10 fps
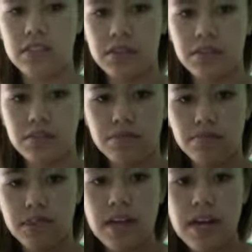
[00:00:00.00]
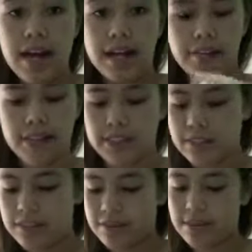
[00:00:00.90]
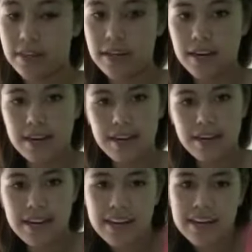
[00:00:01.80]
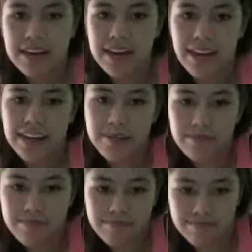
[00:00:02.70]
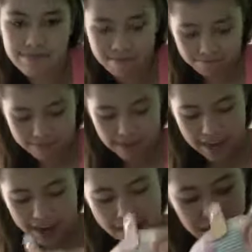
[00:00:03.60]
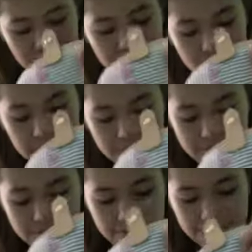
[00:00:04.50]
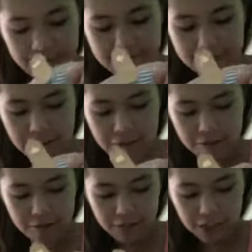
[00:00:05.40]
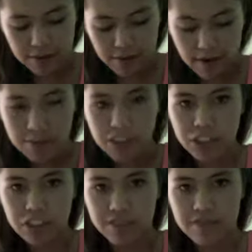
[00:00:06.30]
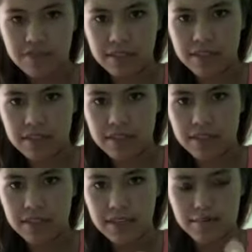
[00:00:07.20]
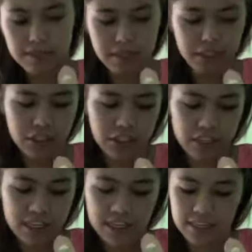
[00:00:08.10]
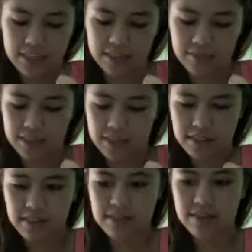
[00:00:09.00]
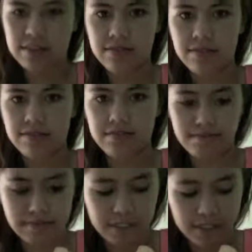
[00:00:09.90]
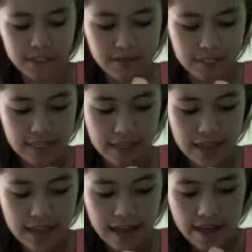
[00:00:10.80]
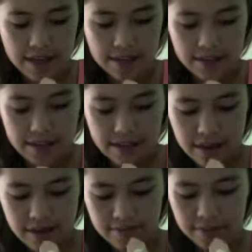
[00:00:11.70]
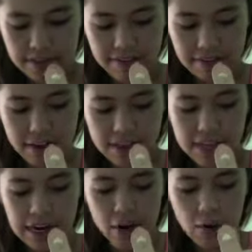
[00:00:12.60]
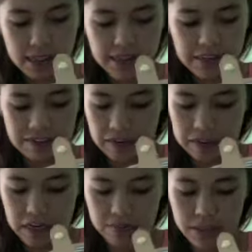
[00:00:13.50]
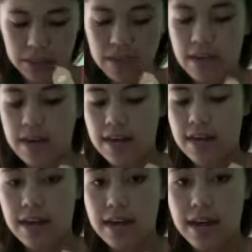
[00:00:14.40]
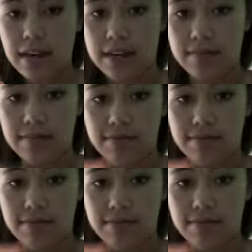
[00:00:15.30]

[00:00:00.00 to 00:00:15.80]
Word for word: little, anyways, in it I keep cash, my phone, which I probably should have been checking because, yeah. And um, gift cards. I always have gift cards on me. And